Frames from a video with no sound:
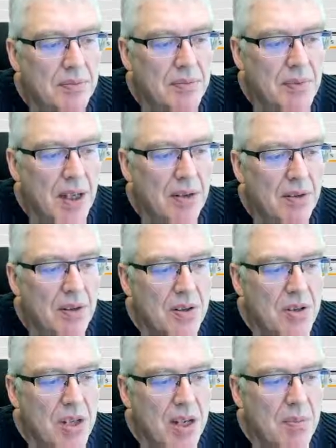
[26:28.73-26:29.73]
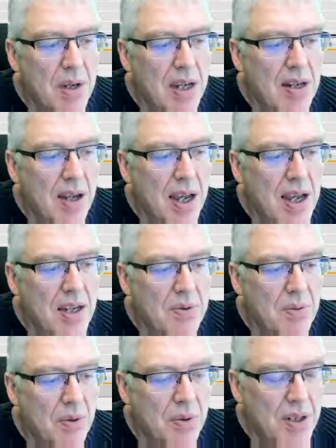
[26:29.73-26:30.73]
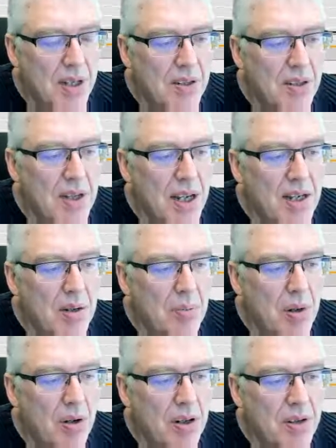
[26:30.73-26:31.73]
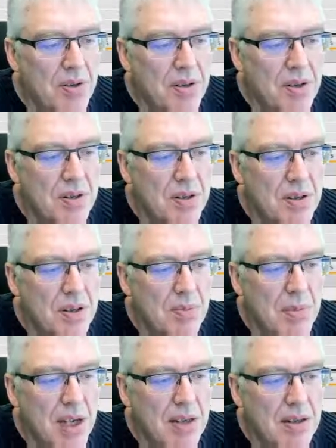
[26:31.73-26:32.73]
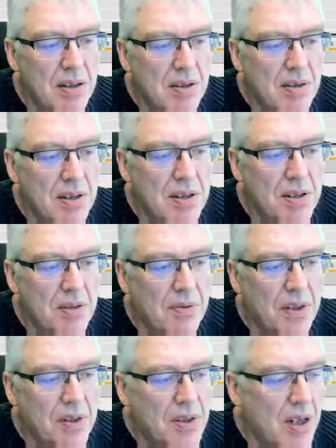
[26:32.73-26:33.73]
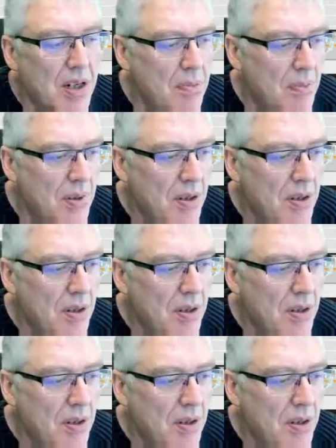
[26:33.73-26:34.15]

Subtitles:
Here are the same data as we looked at the data block. The system data is of a type.